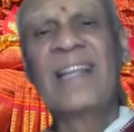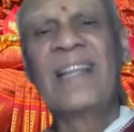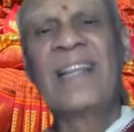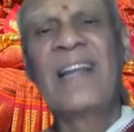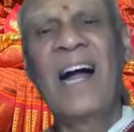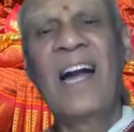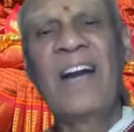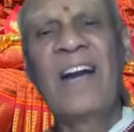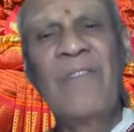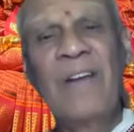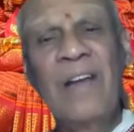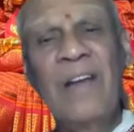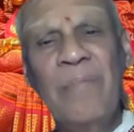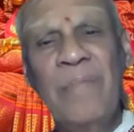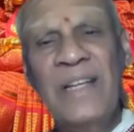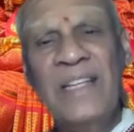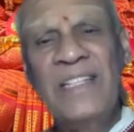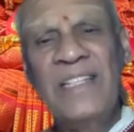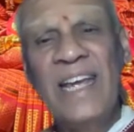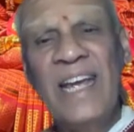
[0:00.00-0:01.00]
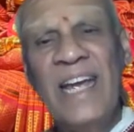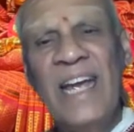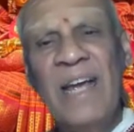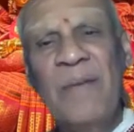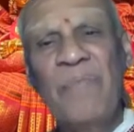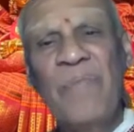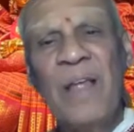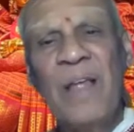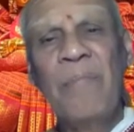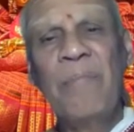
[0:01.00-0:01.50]
Thought will be
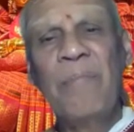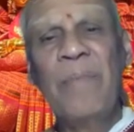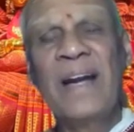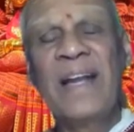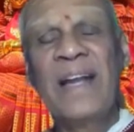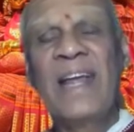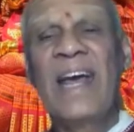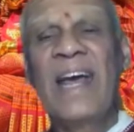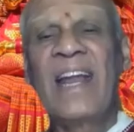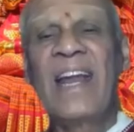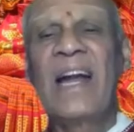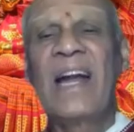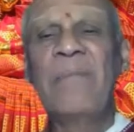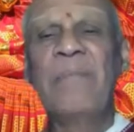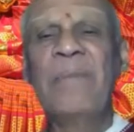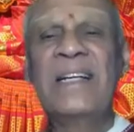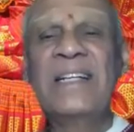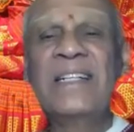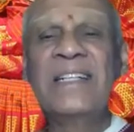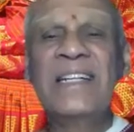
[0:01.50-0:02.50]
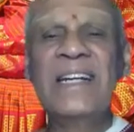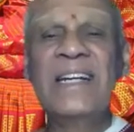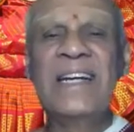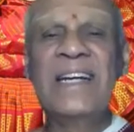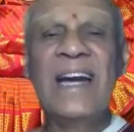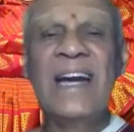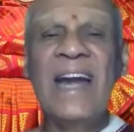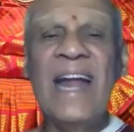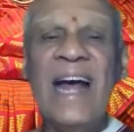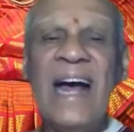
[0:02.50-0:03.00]
same, but cannot be
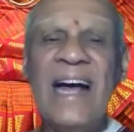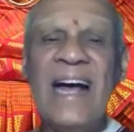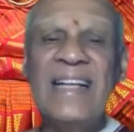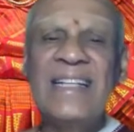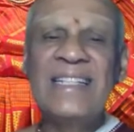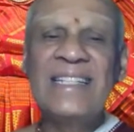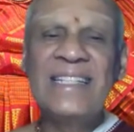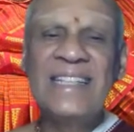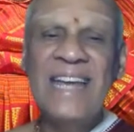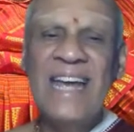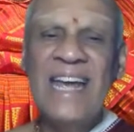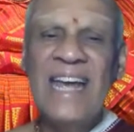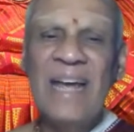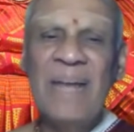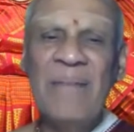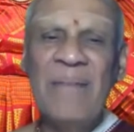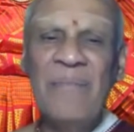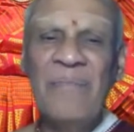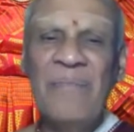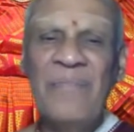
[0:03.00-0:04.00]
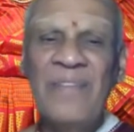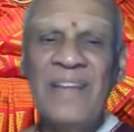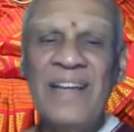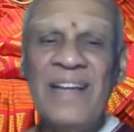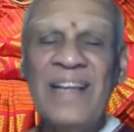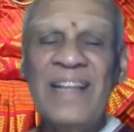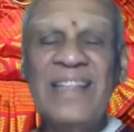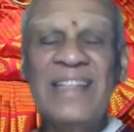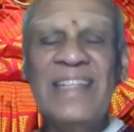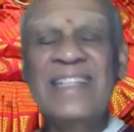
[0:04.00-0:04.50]
treated as same.
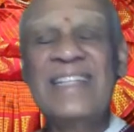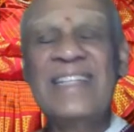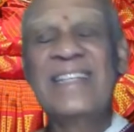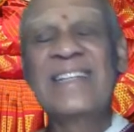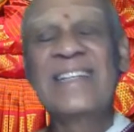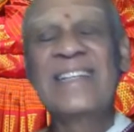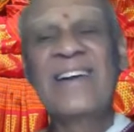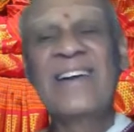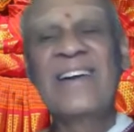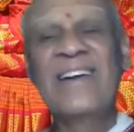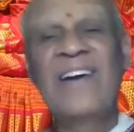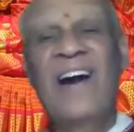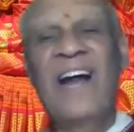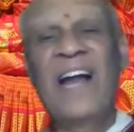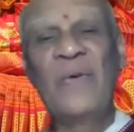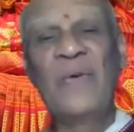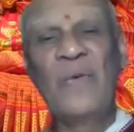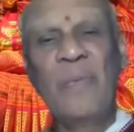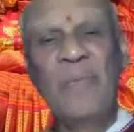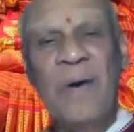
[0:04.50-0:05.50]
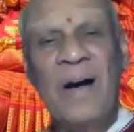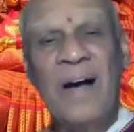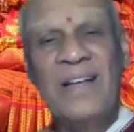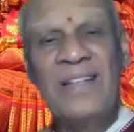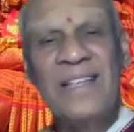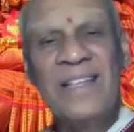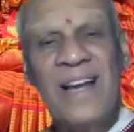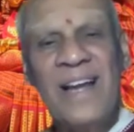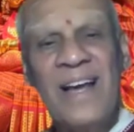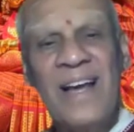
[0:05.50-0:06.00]
This is called
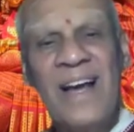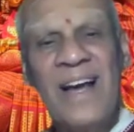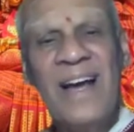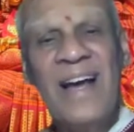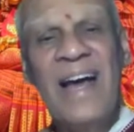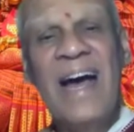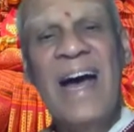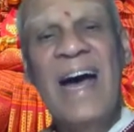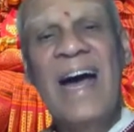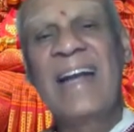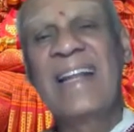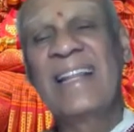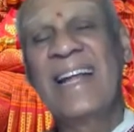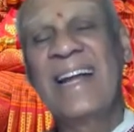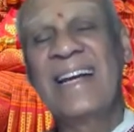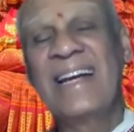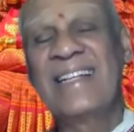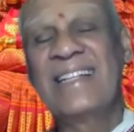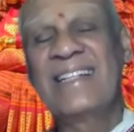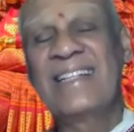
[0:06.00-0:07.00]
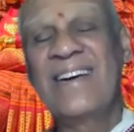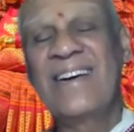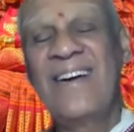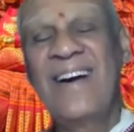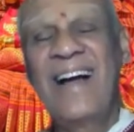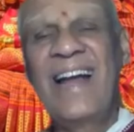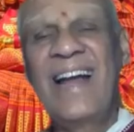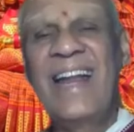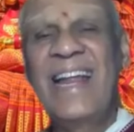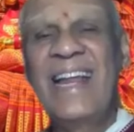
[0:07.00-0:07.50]
upasana, and that is
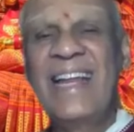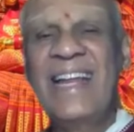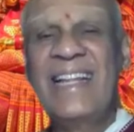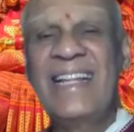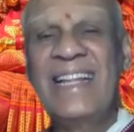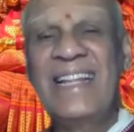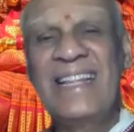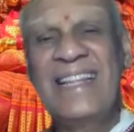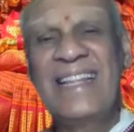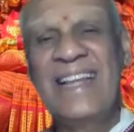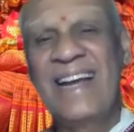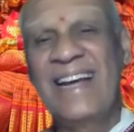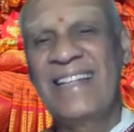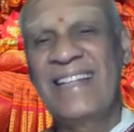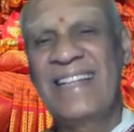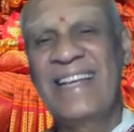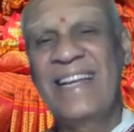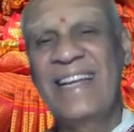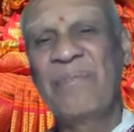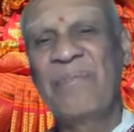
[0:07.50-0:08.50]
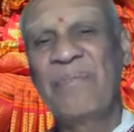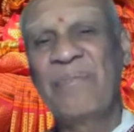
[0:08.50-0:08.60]
called nididhyasana.